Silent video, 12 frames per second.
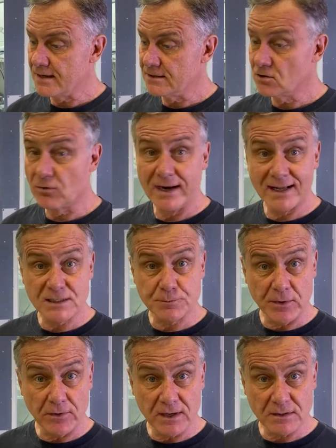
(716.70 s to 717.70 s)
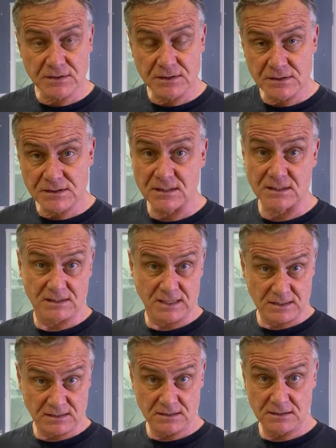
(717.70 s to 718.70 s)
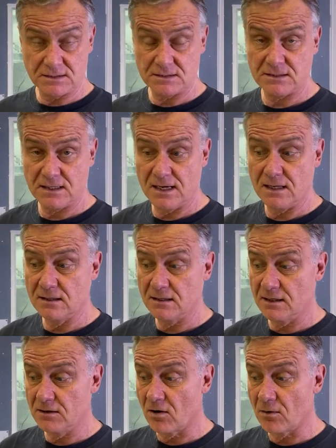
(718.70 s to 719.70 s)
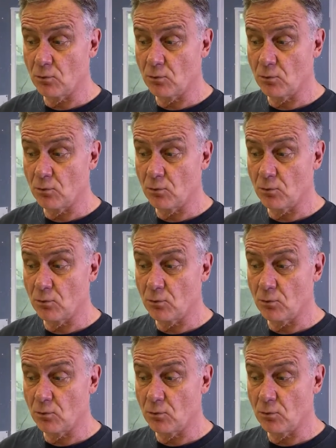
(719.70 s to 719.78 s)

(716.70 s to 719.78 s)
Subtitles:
great experiences, successes in the art